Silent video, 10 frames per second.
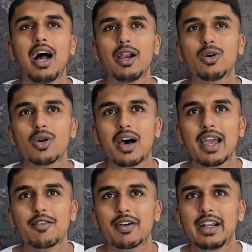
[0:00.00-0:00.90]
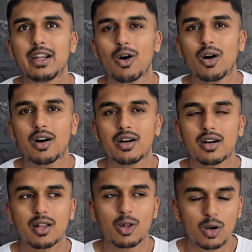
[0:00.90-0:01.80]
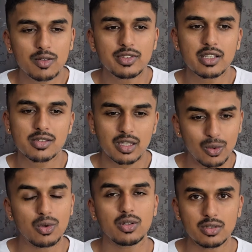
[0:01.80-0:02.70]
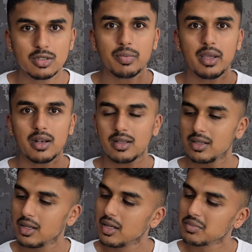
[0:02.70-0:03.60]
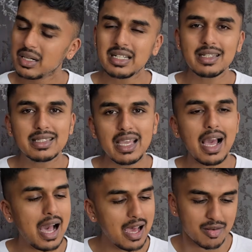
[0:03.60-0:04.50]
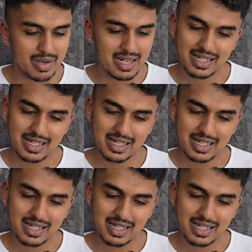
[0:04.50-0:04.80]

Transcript: I don't know, I find a lot of things cute on this pair, but they are, man.